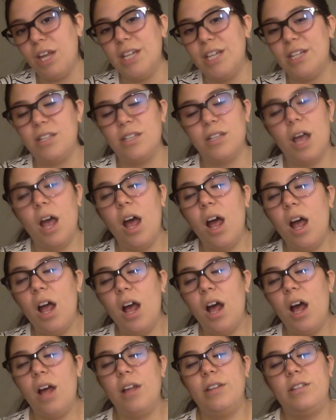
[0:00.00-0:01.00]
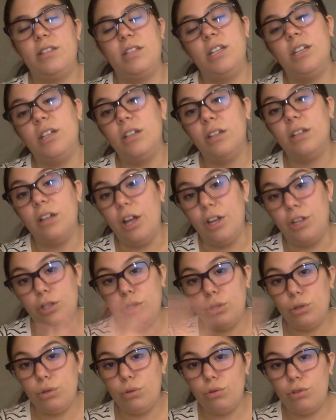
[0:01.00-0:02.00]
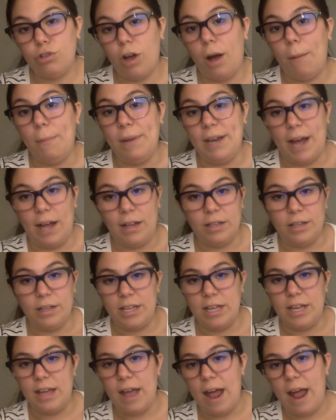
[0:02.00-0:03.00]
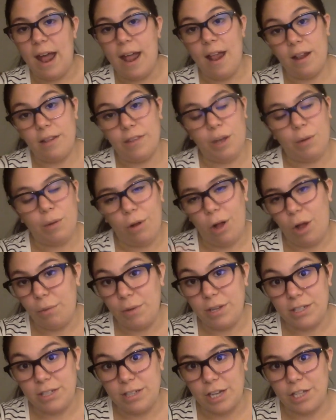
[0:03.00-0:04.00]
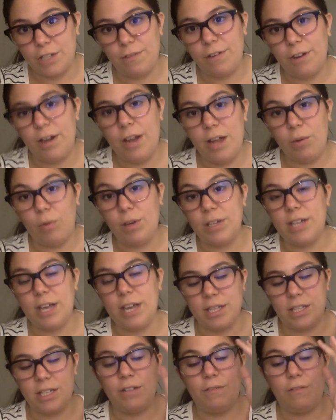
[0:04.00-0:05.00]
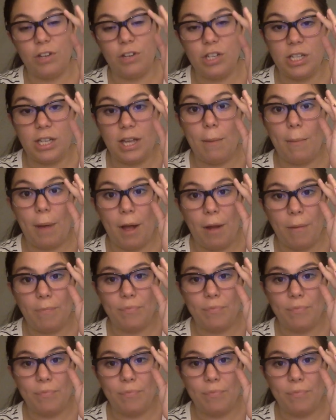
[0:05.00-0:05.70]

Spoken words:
It's still a huge commonality, and they will always test for it when testing for CML.